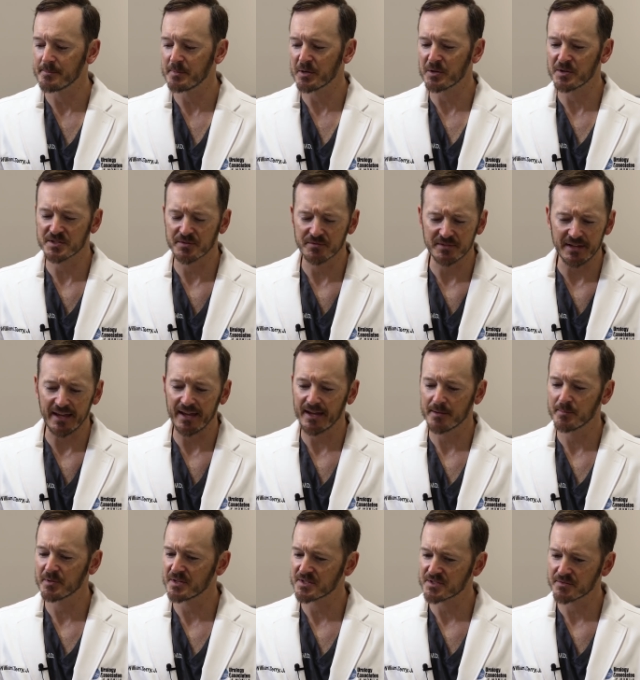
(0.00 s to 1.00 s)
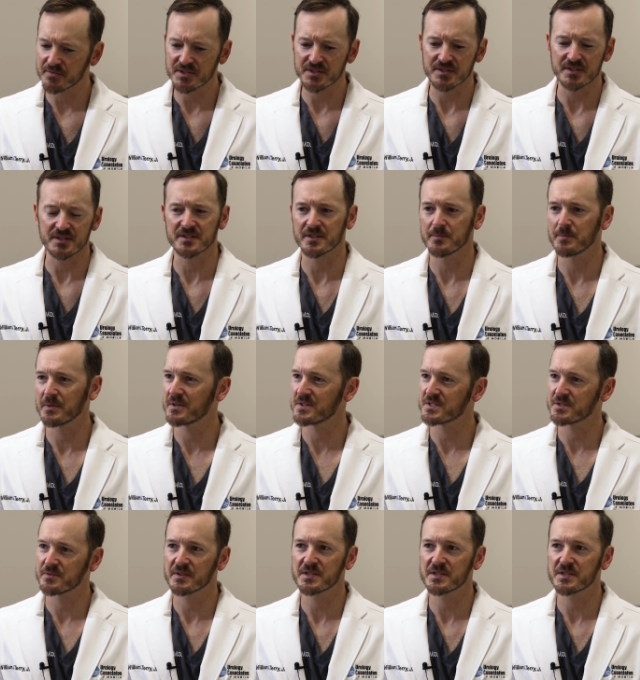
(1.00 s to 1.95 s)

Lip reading: because of Dad, because of the system, because of